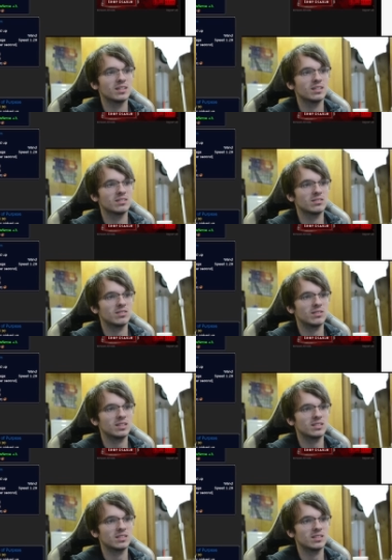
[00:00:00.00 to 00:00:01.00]
So
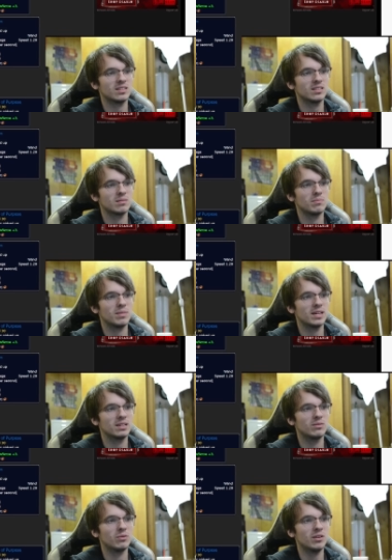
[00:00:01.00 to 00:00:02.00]
that's a that's a
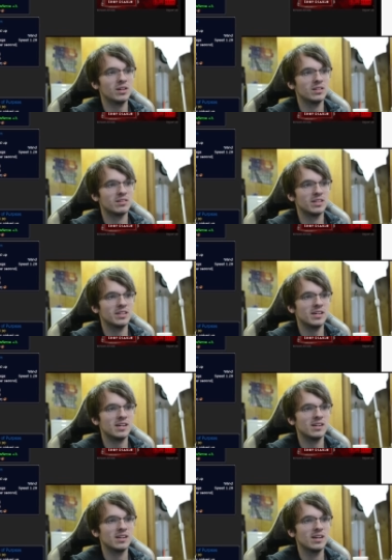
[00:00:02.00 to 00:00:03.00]
big wand right
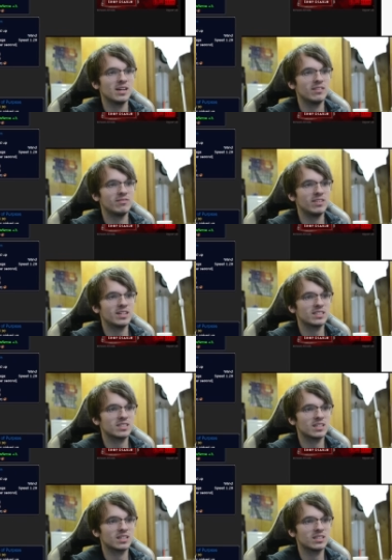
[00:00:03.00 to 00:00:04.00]
there. Phoenix
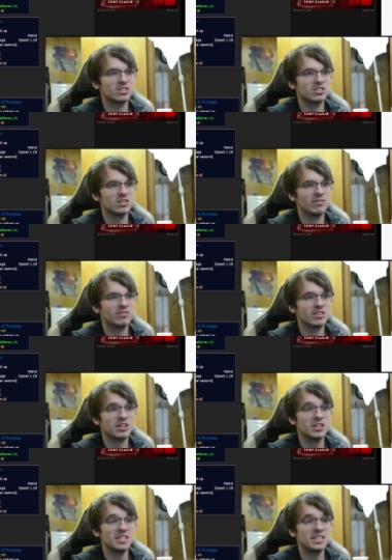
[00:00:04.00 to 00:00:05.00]
Ignition,
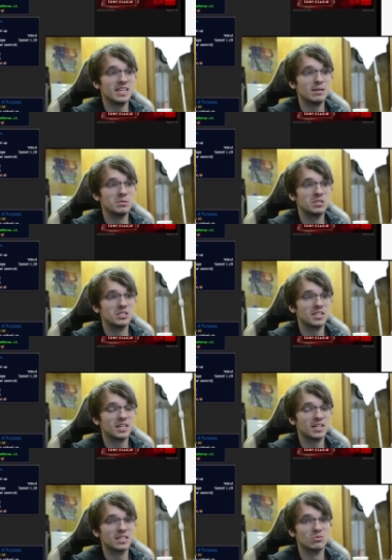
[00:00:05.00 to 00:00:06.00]
30 damage a
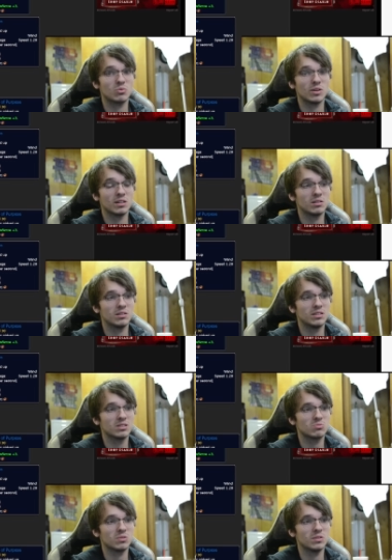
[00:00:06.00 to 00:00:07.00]
second as well on
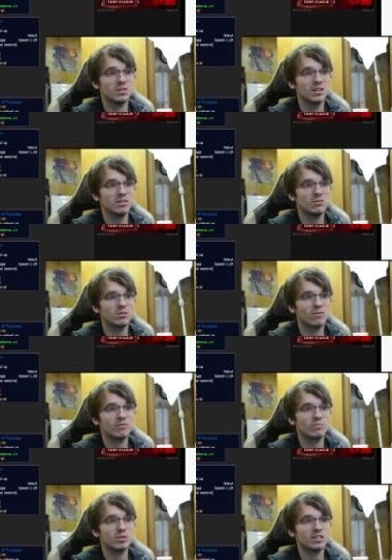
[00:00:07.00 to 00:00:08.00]
this one with
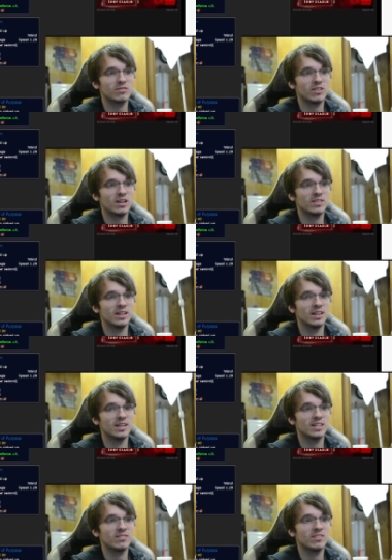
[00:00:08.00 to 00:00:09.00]
plus 5
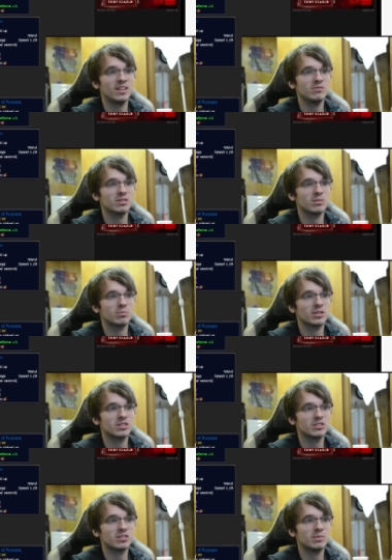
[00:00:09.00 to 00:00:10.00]
intellect. If I, it was a
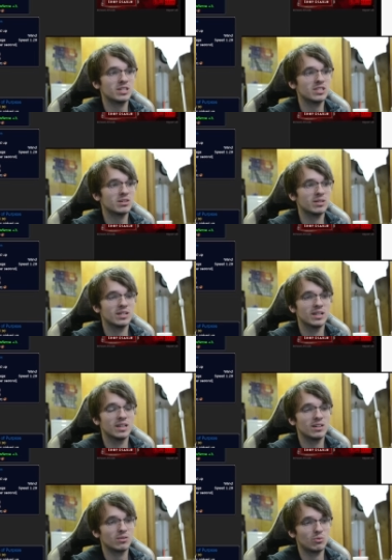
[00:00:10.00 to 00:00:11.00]
priest or a mage, I would,
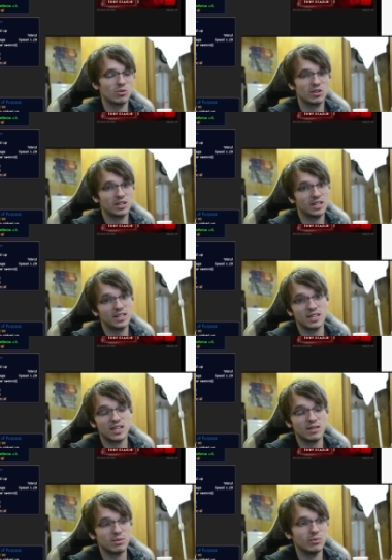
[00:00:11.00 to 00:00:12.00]
or warlock, anything,
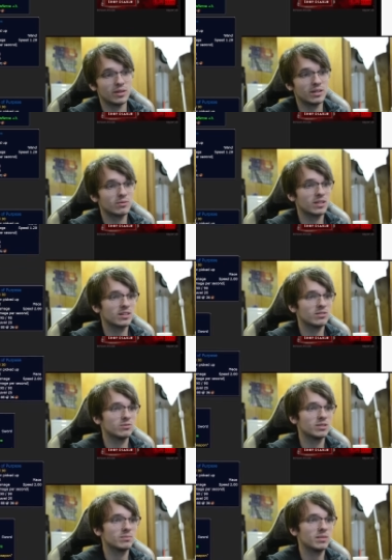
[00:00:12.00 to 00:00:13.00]
I'd be wanting one of
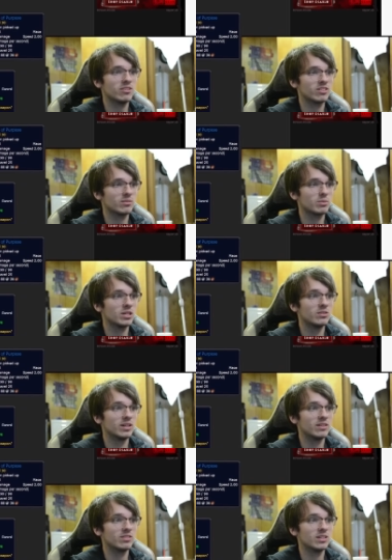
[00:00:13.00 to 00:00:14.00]
those. I'd definitely be going
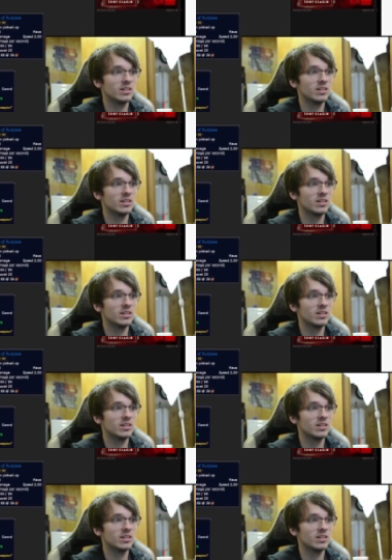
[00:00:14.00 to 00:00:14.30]
after that.